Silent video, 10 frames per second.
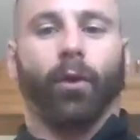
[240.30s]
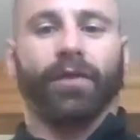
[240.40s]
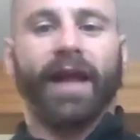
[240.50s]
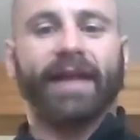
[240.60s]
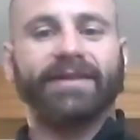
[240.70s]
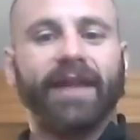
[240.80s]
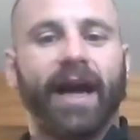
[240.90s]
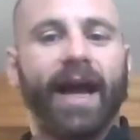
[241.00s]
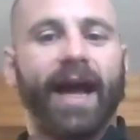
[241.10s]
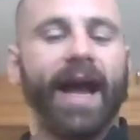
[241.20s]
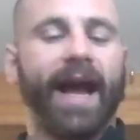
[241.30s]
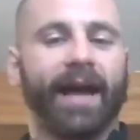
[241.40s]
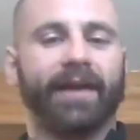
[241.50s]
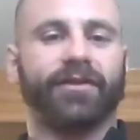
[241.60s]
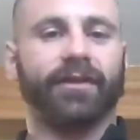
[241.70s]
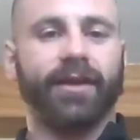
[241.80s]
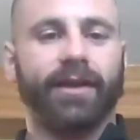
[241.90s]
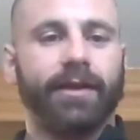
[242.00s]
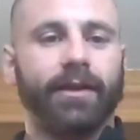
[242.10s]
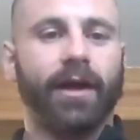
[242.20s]
that's not
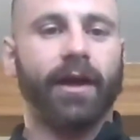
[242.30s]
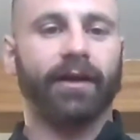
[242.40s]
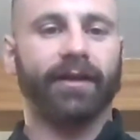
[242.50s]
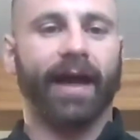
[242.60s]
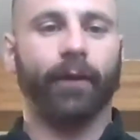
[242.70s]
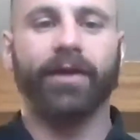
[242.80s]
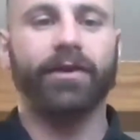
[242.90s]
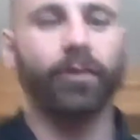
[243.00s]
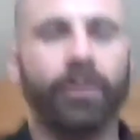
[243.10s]
actually allowing,